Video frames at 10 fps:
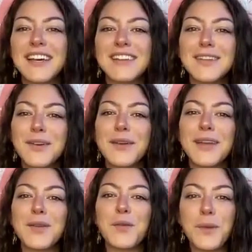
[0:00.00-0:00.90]
Hello
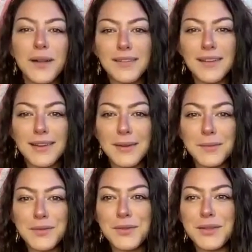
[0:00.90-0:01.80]
and
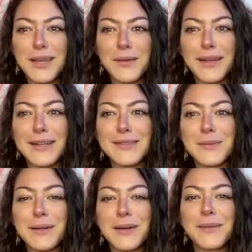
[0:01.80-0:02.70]
welcome to the Awakened
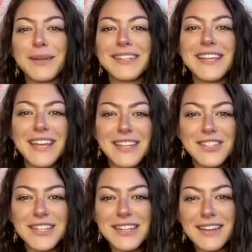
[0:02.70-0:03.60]
Spirit
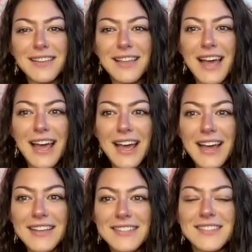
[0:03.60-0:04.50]
meditation
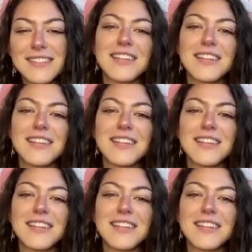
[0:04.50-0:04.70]
class.